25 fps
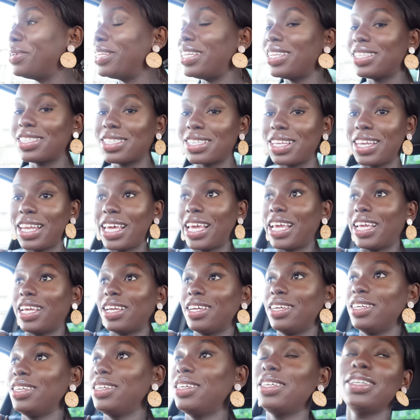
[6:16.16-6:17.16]
minutes
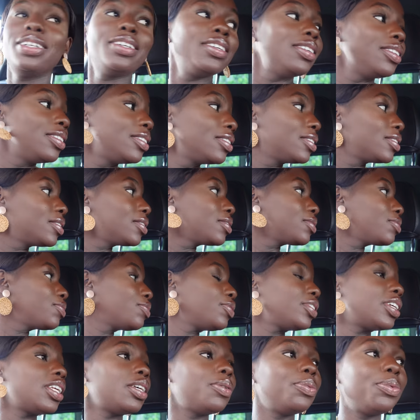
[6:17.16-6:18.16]
late.
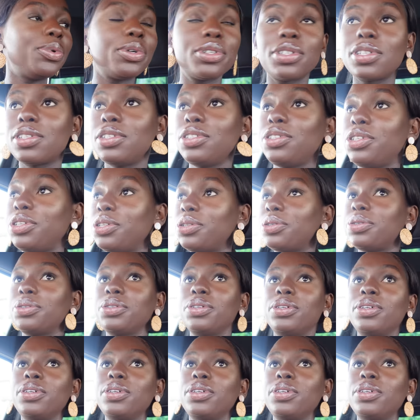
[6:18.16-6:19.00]
Really, what's new?